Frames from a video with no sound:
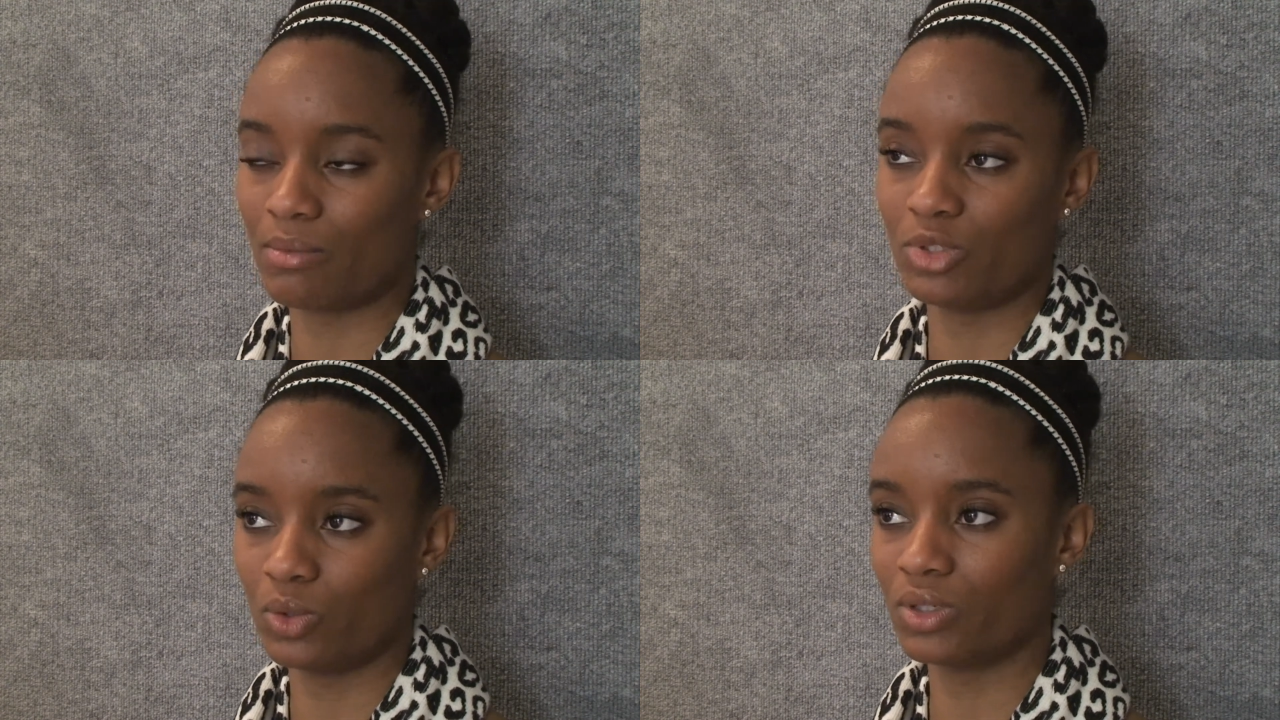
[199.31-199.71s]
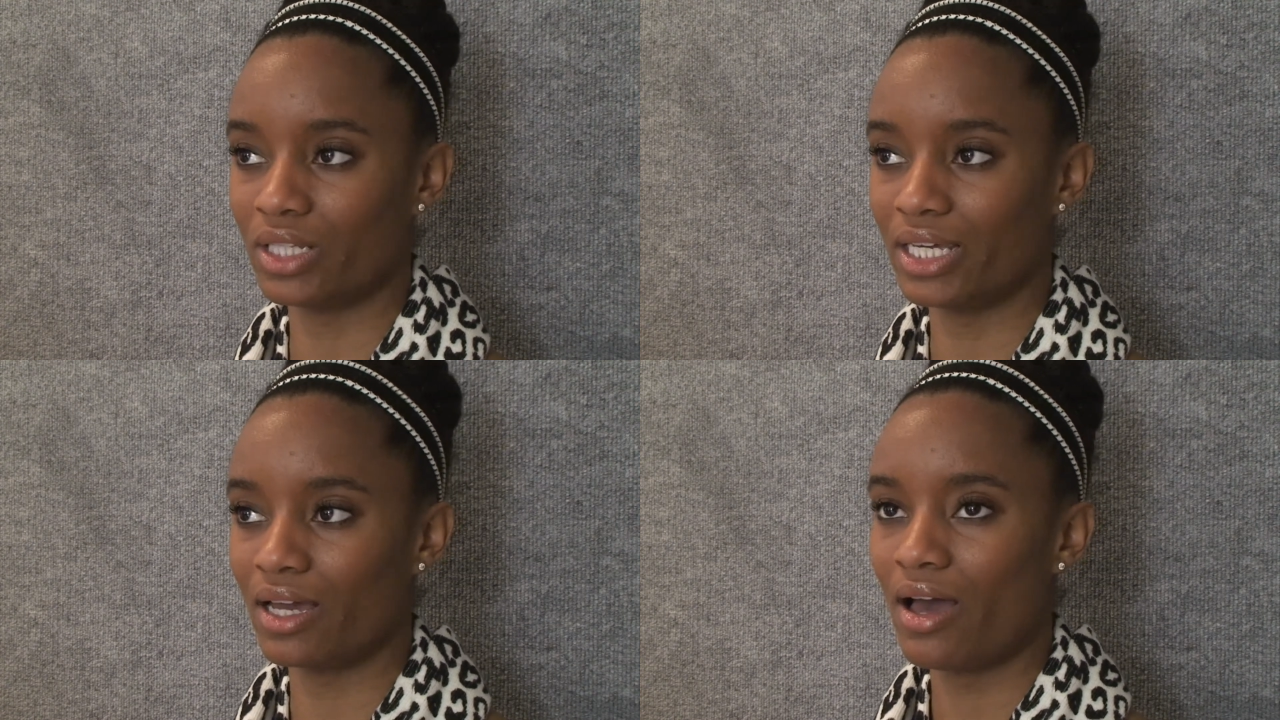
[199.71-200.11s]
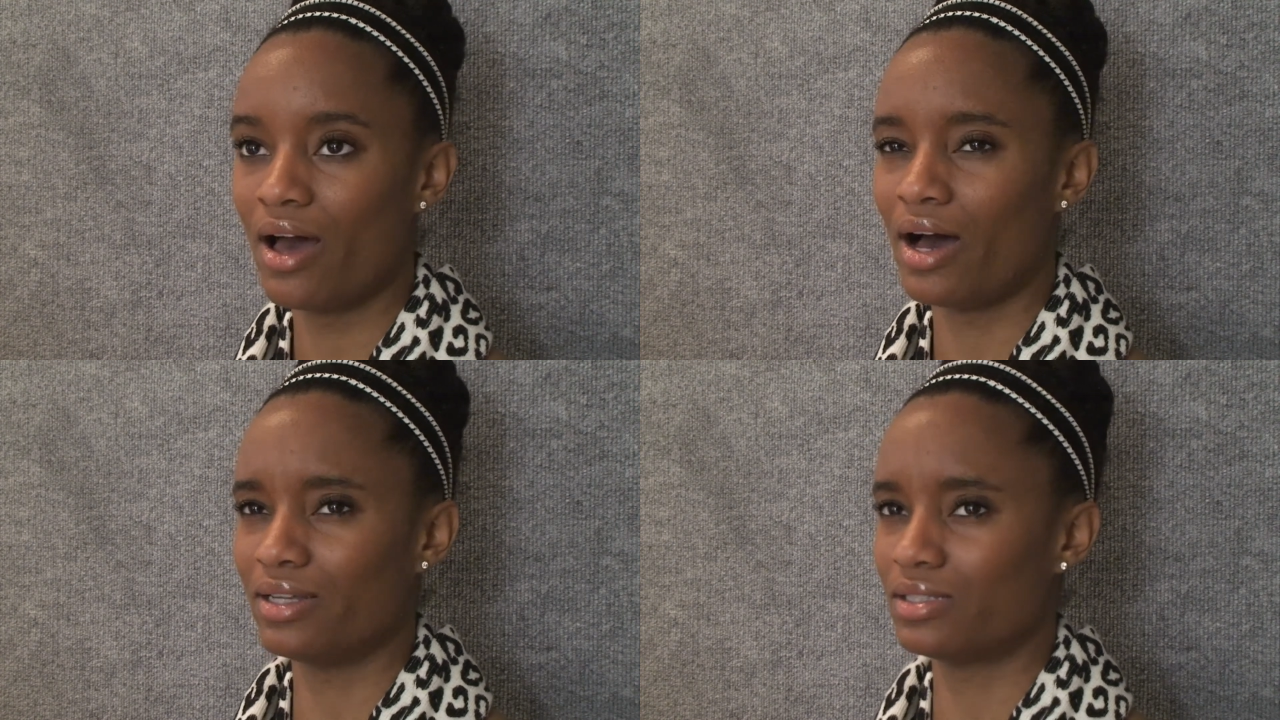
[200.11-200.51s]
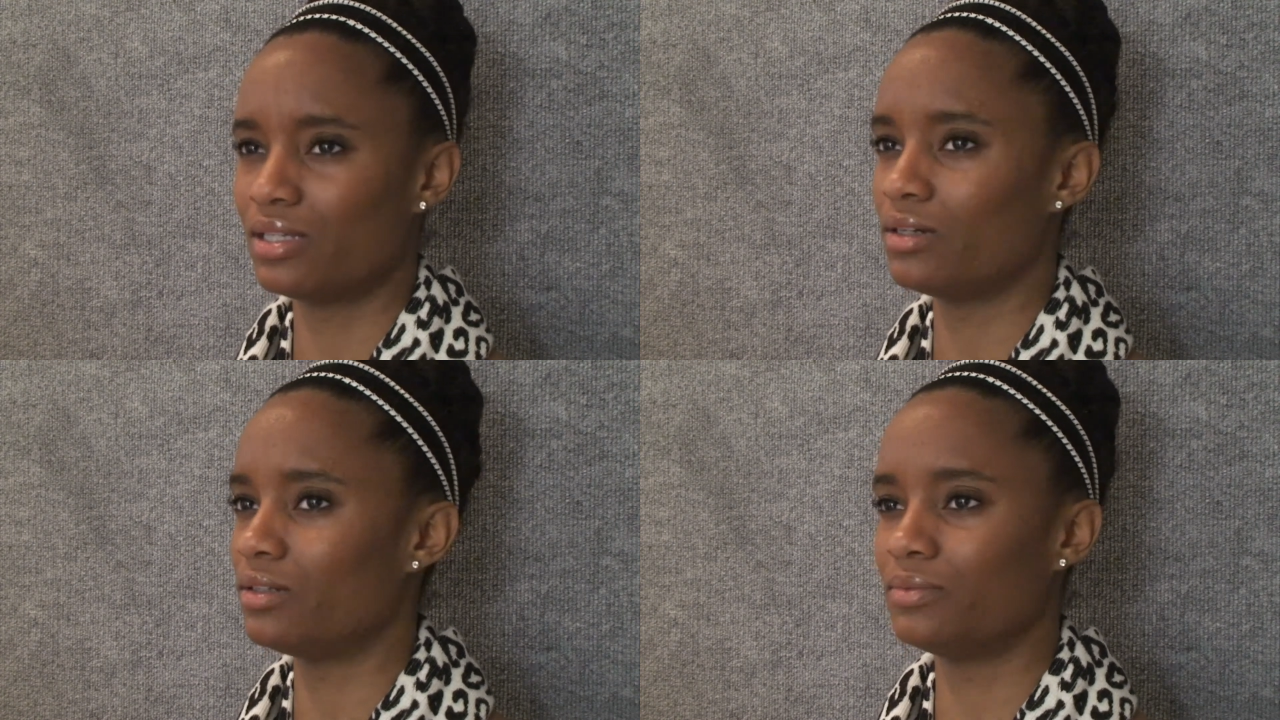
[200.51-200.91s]
I'm doodling
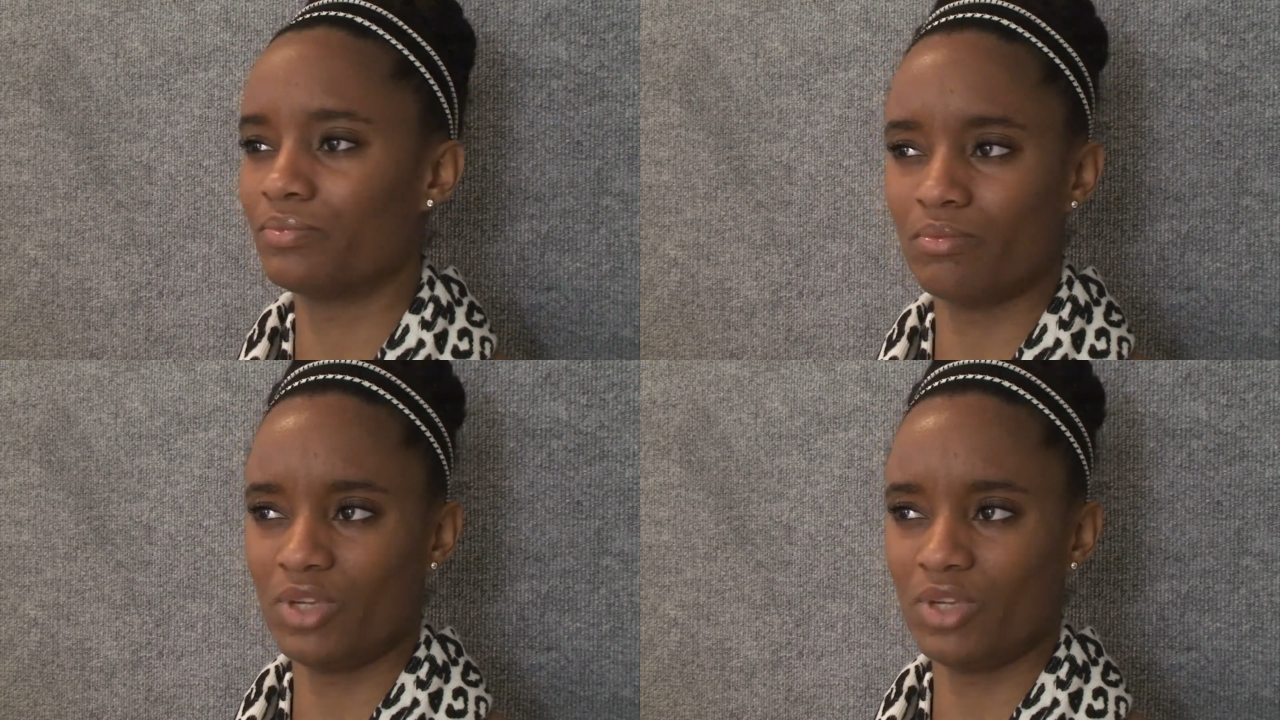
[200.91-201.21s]
until,